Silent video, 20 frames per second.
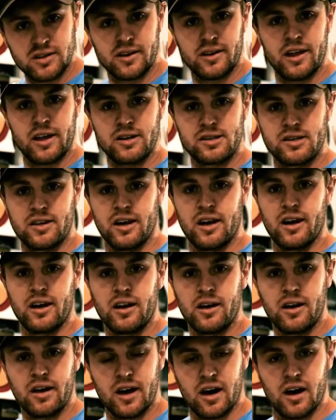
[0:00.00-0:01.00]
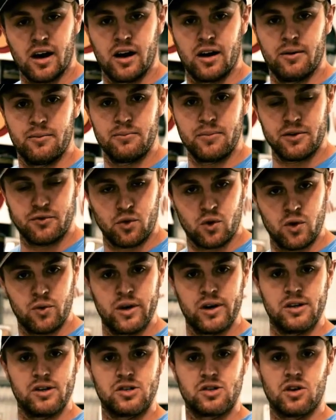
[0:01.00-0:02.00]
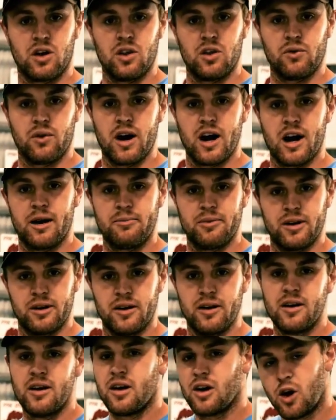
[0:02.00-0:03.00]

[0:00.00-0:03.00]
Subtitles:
of this thing before we install the wrap, and